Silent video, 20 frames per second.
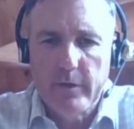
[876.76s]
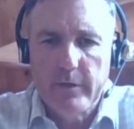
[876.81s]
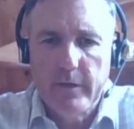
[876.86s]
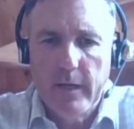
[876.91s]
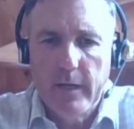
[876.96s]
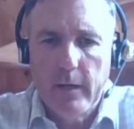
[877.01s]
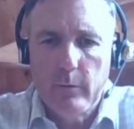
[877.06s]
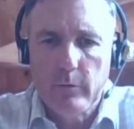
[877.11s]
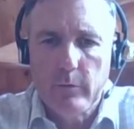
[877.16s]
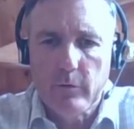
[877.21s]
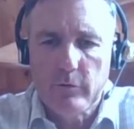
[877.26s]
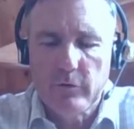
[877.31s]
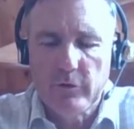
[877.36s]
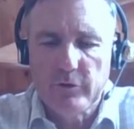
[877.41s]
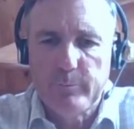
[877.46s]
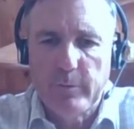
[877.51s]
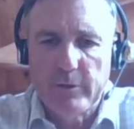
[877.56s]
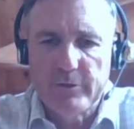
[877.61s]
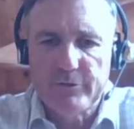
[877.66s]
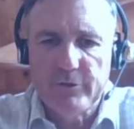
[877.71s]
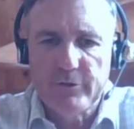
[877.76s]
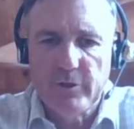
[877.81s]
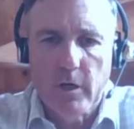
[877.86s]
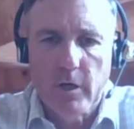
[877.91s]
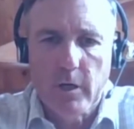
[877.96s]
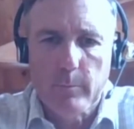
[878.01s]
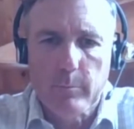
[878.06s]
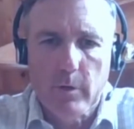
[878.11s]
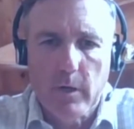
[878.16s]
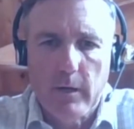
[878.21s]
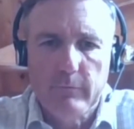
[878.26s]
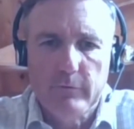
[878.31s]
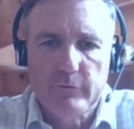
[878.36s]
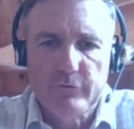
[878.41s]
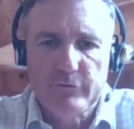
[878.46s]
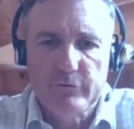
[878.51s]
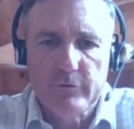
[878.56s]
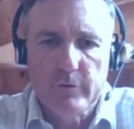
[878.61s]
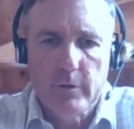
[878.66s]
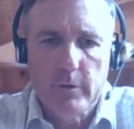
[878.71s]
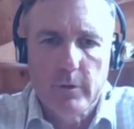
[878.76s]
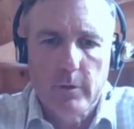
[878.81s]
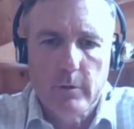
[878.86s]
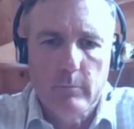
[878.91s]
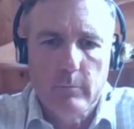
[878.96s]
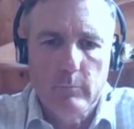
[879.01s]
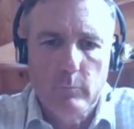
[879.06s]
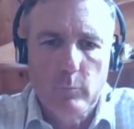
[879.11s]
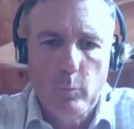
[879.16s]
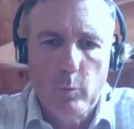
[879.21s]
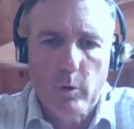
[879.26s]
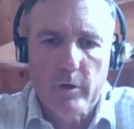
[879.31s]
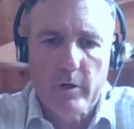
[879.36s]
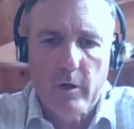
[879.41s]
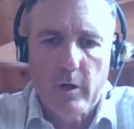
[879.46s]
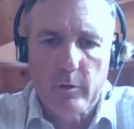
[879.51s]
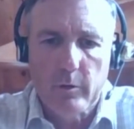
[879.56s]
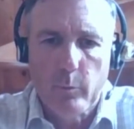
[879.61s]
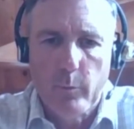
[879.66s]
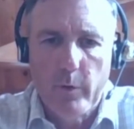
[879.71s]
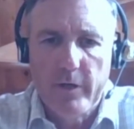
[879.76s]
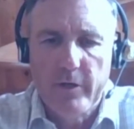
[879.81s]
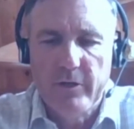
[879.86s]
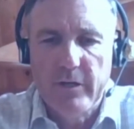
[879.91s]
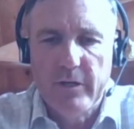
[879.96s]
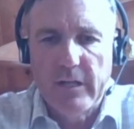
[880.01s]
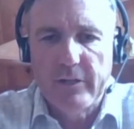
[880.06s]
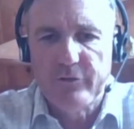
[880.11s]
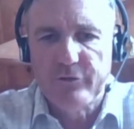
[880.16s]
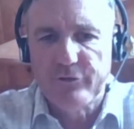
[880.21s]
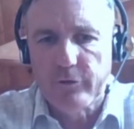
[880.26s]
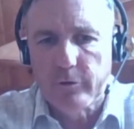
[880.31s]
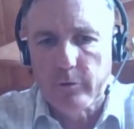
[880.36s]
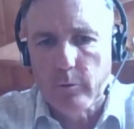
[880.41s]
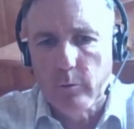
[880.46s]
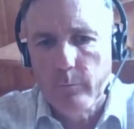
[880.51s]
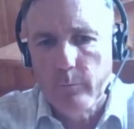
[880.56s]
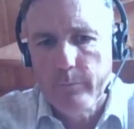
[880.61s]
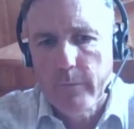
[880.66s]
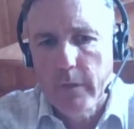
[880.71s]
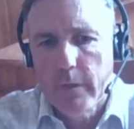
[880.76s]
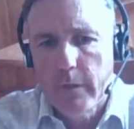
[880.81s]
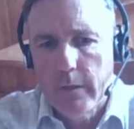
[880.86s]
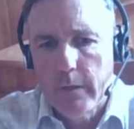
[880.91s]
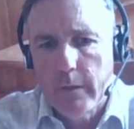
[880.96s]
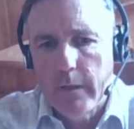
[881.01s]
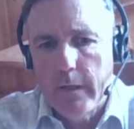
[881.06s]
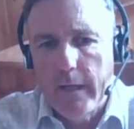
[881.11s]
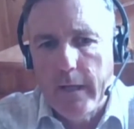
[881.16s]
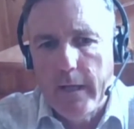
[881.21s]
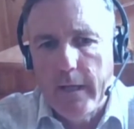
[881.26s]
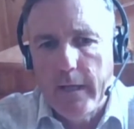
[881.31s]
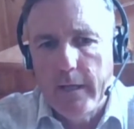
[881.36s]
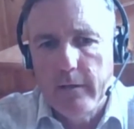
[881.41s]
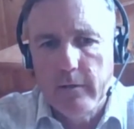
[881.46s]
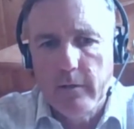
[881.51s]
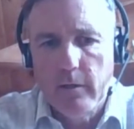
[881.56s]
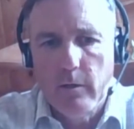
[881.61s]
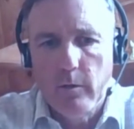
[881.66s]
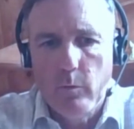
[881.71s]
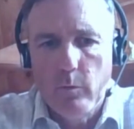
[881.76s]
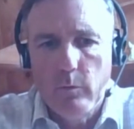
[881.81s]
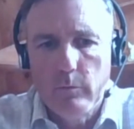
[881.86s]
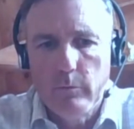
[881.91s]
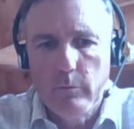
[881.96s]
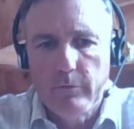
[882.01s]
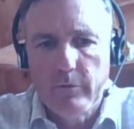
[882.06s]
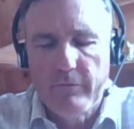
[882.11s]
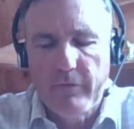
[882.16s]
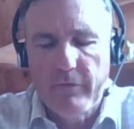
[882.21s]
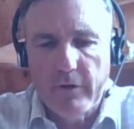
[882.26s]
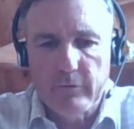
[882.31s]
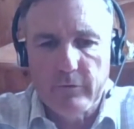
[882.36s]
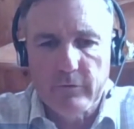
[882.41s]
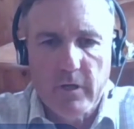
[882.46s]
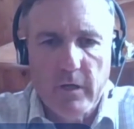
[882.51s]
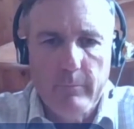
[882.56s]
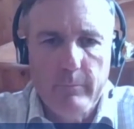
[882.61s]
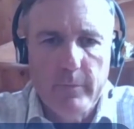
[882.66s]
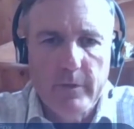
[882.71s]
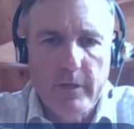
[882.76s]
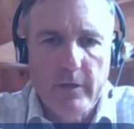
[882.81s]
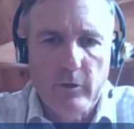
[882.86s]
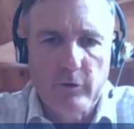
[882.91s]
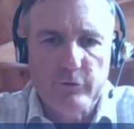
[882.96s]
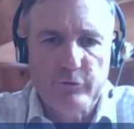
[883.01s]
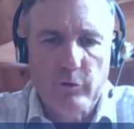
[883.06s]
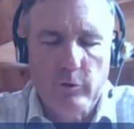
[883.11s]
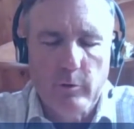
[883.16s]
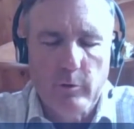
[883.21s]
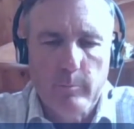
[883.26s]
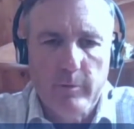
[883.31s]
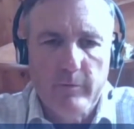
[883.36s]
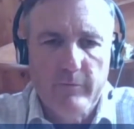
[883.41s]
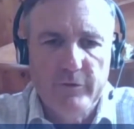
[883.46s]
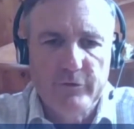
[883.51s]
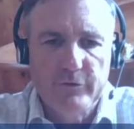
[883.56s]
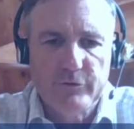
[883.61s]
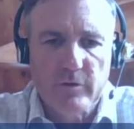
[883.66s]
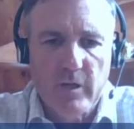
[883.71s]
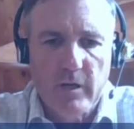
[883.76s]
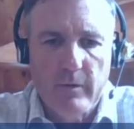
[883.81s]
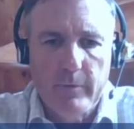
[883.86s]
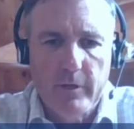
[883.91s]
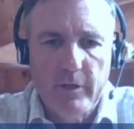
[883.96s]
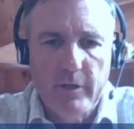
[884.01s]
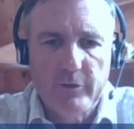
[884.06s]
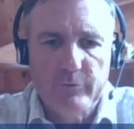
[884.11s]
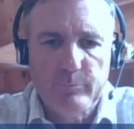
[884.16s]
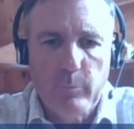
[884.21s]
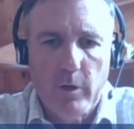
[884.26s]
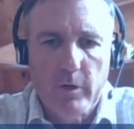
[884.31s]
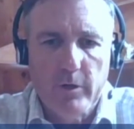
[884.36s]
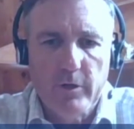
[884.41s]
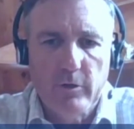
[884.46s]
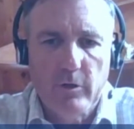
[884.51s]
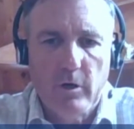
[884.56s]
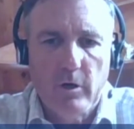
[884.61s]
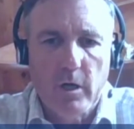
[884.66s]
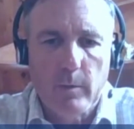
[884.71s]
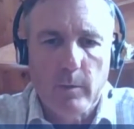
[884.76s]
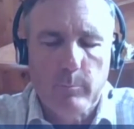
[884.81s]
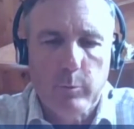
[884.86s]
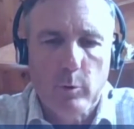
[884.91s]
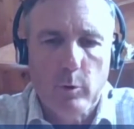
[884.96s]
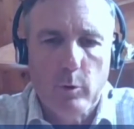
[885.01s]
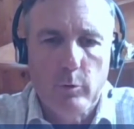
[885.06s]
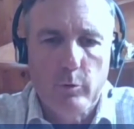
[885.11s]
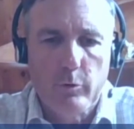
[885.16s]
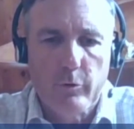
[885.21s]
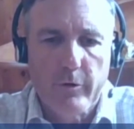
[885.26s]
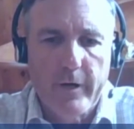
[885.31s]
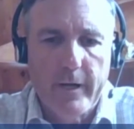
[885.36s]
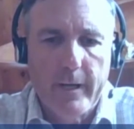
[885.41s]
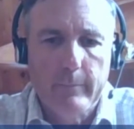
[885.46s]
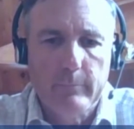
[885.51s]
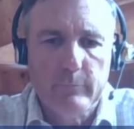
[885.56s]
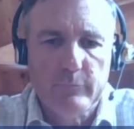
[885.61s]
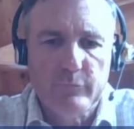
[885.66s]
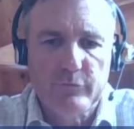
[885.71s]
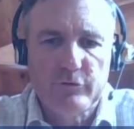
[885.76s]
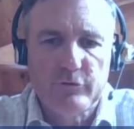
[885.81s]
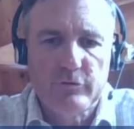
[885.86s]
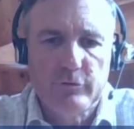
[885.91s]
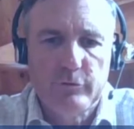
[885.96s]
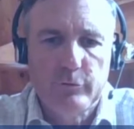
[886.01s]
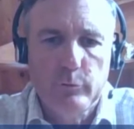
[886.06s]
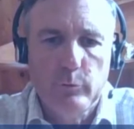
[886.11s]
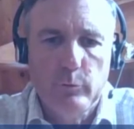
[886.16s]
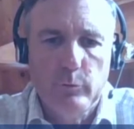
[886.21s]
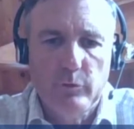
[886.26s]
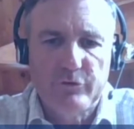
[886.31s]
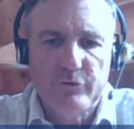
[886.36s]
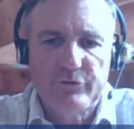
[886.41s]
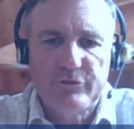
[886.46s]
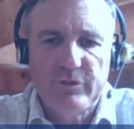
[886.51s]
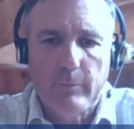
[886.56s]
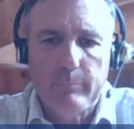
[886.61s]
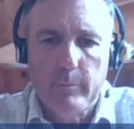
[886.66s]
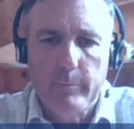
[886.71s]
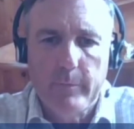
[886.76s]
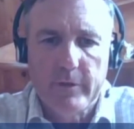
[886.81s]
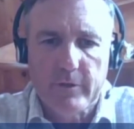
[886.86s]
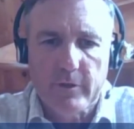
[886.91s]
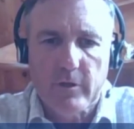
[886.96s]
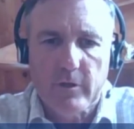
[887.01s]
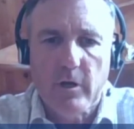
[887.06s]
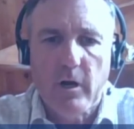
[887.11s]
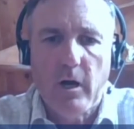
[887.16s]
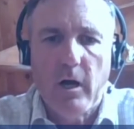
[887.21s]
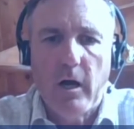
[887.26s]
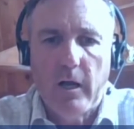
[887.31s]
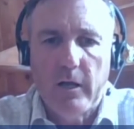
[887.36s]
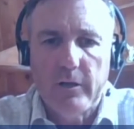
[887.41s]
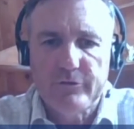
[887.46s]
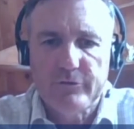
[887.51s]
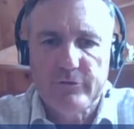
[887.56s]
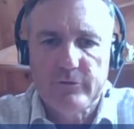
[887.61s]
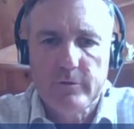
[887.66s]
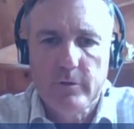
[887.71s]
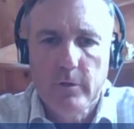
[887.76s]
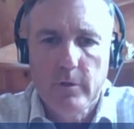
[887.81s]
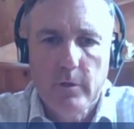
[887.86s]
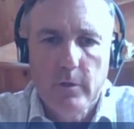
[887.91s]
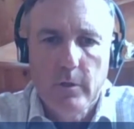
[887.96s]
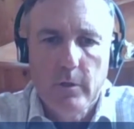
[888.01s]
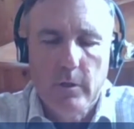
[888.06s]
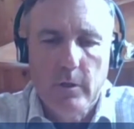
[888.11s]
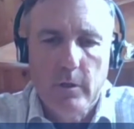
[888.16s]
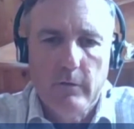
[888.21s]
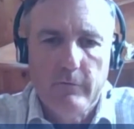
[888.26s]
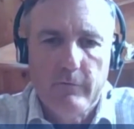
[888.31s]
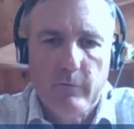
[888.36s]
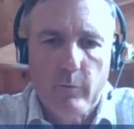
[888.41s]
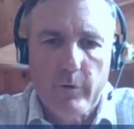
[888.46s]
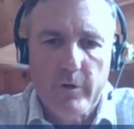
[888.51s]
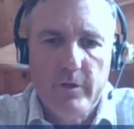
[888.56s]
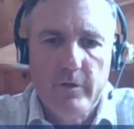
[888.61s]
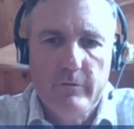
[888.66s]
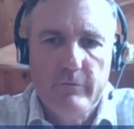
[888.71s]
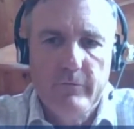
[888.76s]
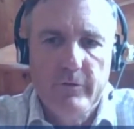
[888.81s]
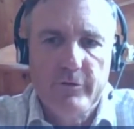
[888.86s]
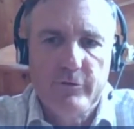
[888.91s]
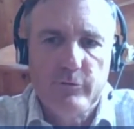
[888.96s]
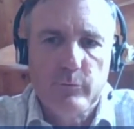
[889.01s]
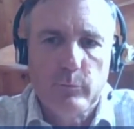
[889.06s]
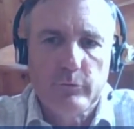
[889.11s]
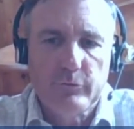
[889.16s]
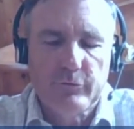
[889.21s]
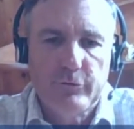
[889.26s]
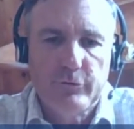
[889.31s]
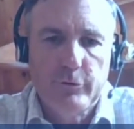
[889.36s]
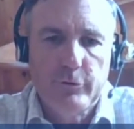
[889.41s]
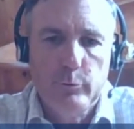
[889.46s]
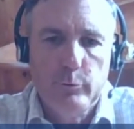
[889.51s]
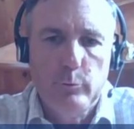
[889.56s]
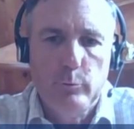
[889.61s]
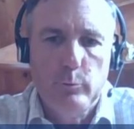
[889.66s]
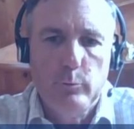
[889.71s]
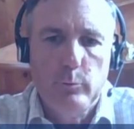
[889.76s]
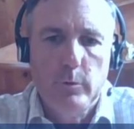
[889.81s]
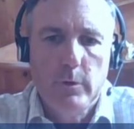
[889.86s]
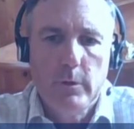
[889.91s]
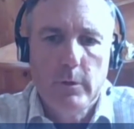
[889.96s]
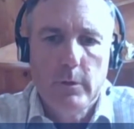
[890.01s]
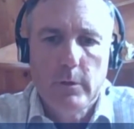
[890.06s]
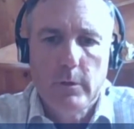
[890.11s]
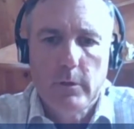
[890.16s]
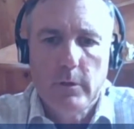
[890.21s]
right now, and especially in our province, we're on the way to net zero, and the federal government and also the provincial government has brought in a lot of programs to supplement the cost for individuals to